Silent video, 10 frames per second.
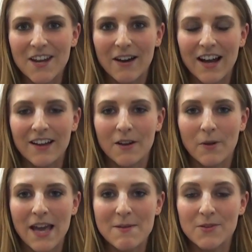You know, I
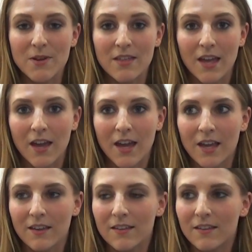came into it
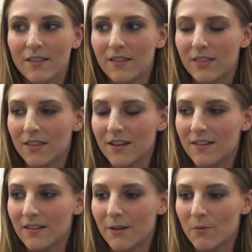thinking
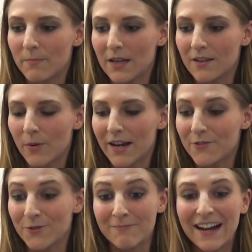that it would be
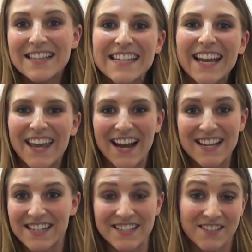quite traumatic, and
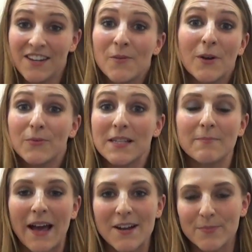I didn't know what to
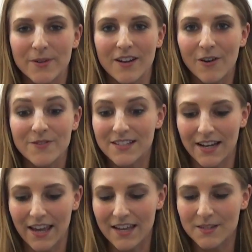expect, but
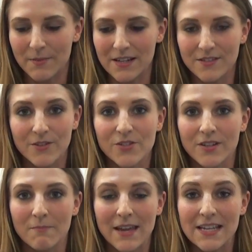honestly it's been
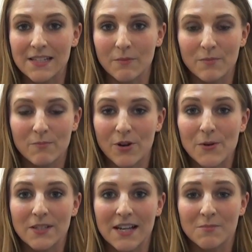such an amazing
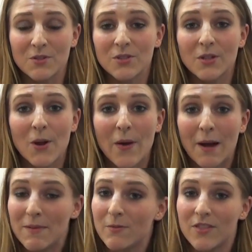process. I'm so
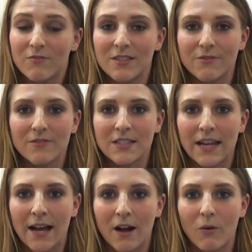happy with the results
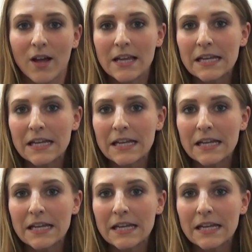now.